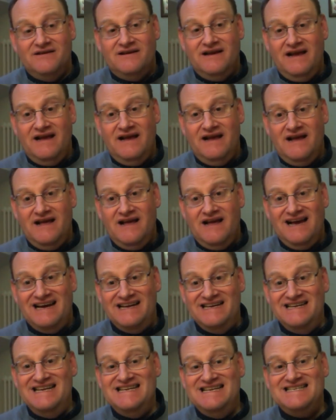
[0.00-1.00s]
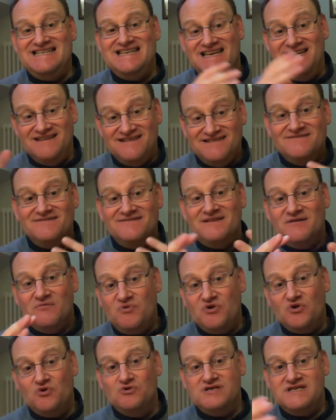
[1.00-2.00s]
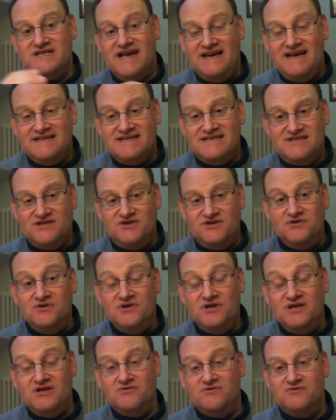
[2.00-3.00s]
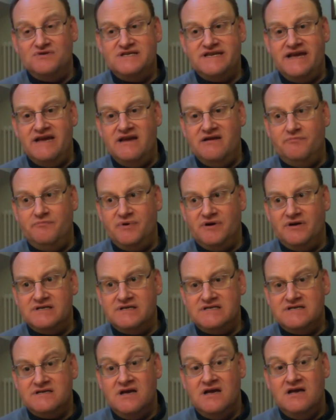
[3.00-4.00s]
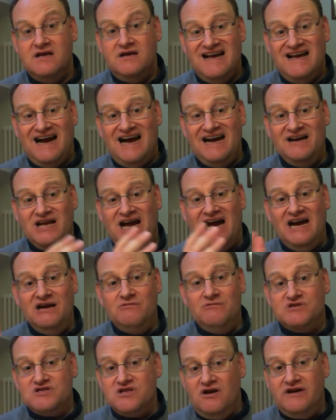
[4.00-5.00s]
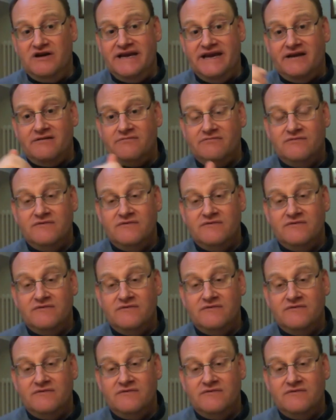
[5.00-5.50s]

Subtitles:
an easy process to negotiate, but I was lucky.